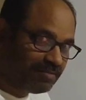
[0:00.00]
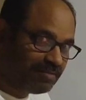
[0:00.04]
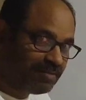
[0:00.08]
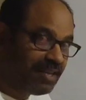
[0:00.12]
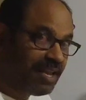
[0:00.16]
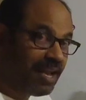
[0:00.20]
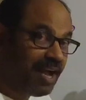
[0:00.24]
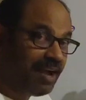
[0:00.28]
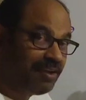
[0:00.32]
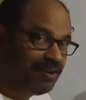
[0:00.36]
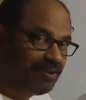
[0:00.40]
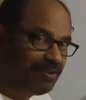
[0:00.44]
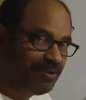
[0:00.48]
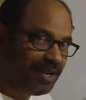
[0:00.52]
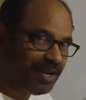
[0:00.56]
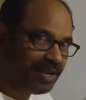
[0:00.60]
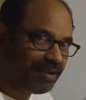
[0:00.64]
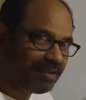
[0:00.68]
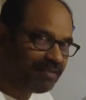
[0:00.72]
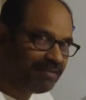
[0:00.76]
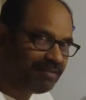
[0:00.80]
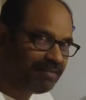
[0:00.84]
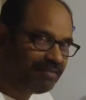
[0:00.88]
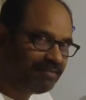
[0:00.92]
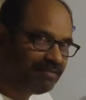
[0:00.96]
they are
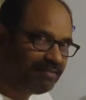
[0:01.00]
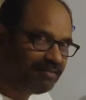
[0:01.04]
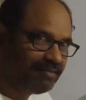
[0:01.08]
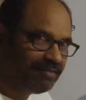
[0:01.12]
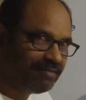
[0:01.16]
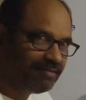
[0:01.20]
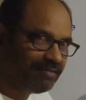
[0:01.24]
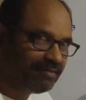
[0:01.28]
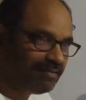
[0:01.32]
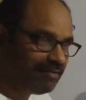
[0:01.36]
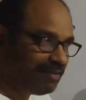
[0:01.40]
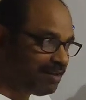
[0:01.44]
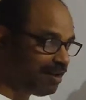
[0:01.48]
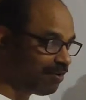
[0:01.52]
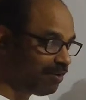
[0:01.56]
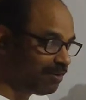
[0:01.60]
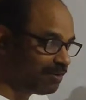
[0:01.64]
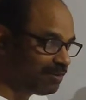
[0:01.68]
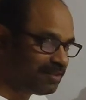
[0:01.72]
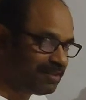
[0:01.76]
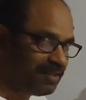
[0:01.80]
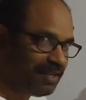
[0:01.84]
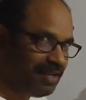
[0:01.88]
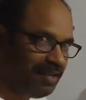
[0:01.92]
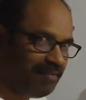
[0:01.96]
unique. They are
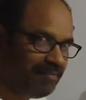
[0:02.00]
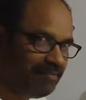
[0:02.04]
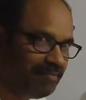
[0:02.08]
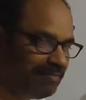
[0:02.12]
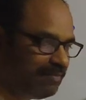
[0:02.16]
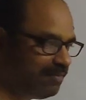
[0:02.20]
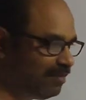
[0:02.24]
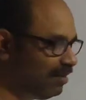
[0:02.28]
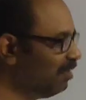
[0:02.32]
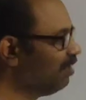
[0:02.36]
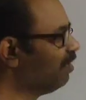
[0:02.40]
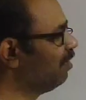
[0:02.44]
not same.